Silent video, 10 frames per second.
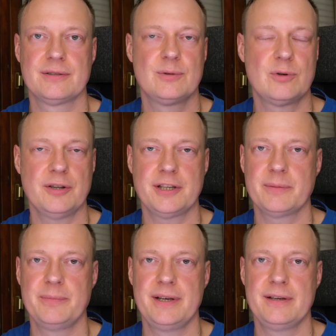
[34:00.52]
to
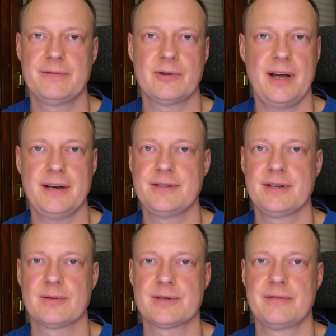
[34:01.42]
contact me for any
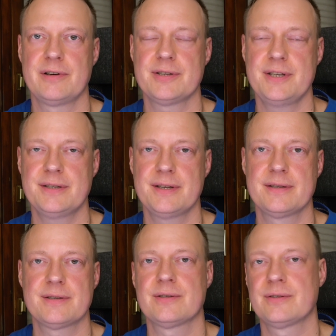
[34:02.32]
SQL Server
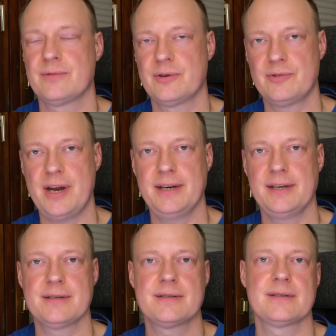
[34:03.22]
assistance, for
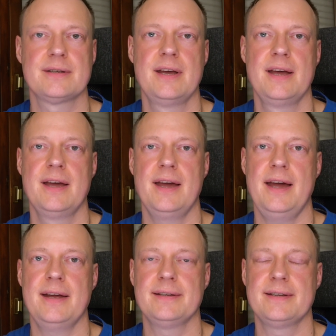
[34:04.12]
trainings. And